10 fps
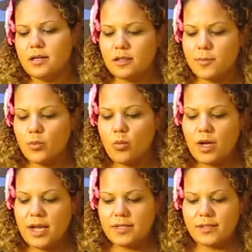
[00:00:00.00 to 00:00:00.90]
Clip
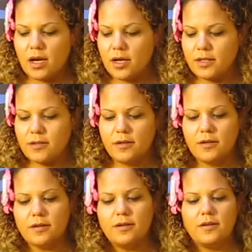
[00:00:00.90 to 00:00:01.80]
one end on
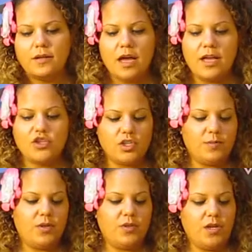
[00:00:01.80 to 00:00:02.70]
and just
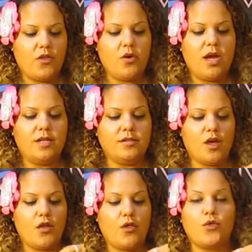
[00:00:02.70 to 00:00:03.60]
put the other end
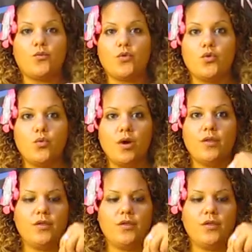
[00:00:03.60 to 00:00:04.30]
through